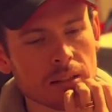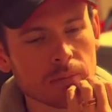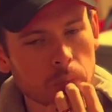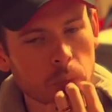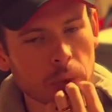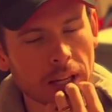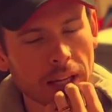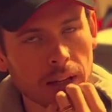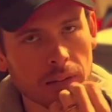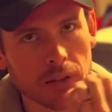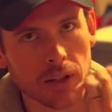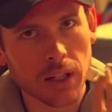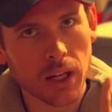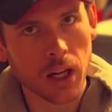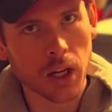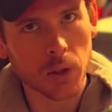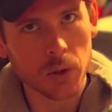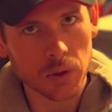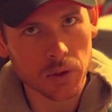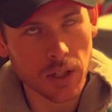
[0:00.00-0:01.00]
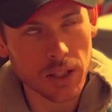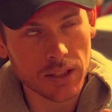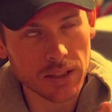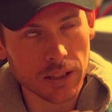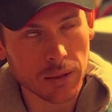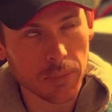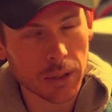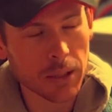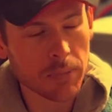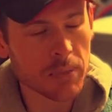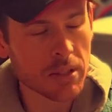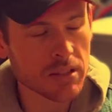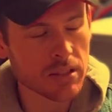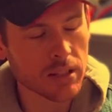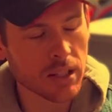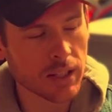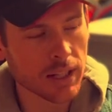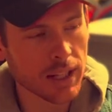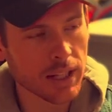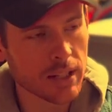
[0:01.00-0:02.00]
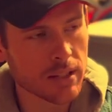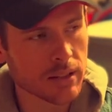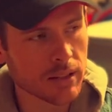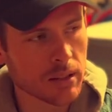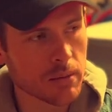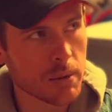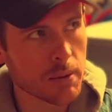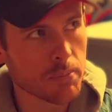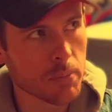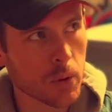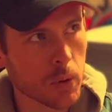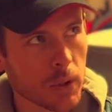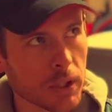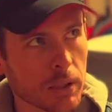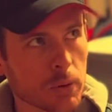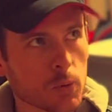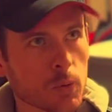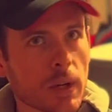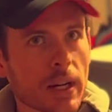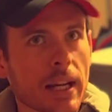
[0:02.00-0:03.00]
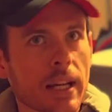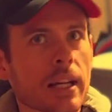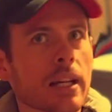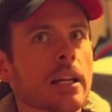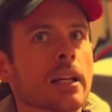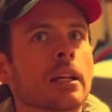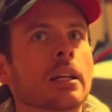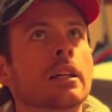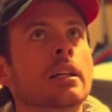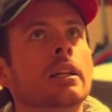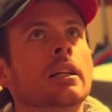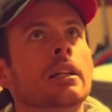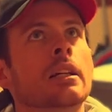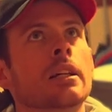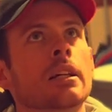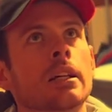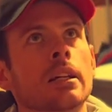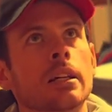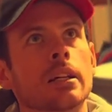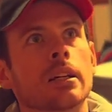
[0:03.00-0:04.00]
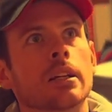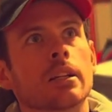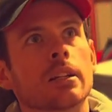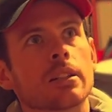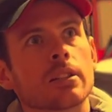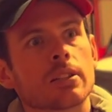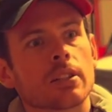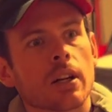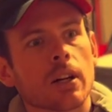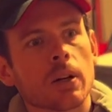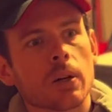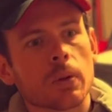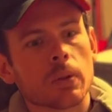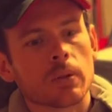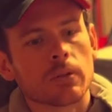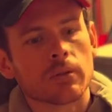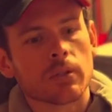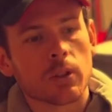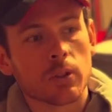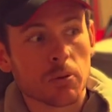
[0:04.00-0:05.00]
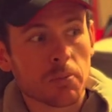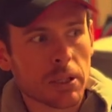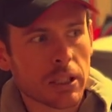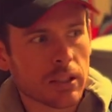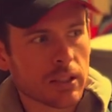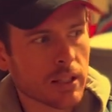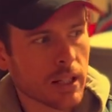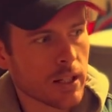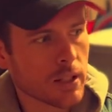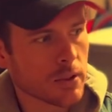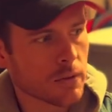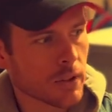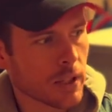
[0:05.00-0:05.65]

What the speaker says: We have an autocross coming up this Sunday and it's going to be pouring rain, so those will be good tires for